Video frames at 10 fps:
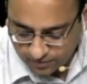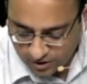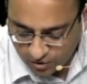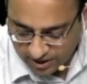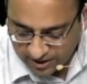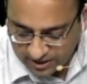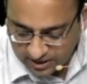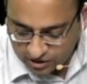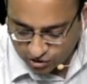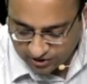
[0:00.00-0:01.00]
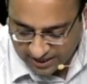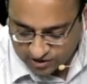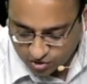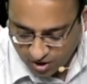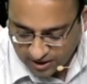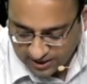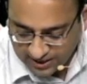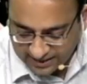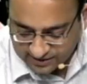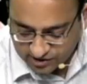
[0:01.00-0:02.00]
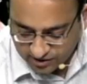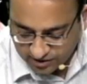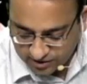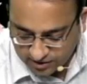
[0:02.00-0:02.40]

Okay, so that's called a Glenn shunt.